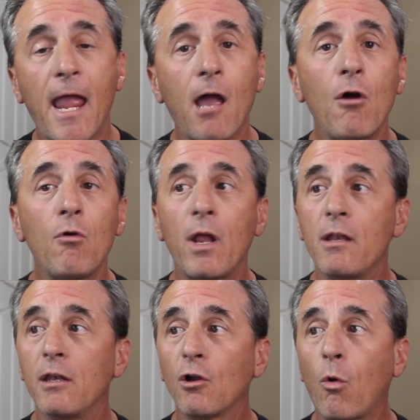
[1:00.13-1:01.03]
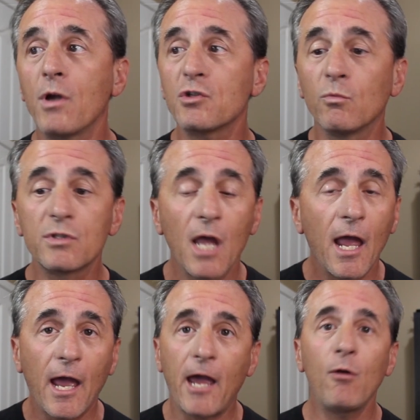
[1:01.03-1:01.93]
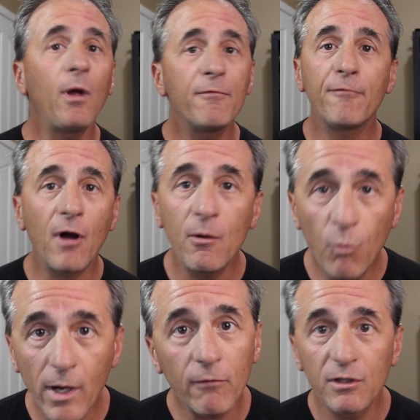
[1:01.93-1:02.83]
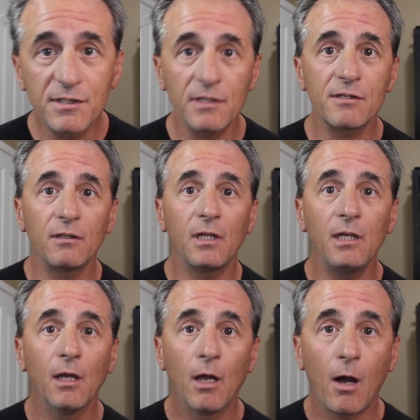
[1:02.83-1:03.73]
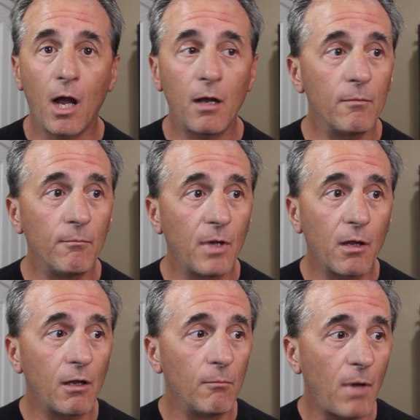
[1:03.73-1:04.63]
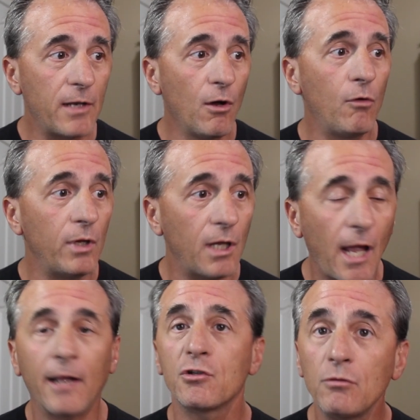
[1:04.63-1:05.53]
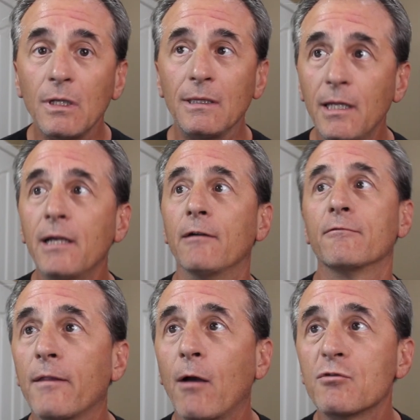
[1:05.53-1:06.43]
how, and then the question was, how do I find where in Sicily my noni actually lived? That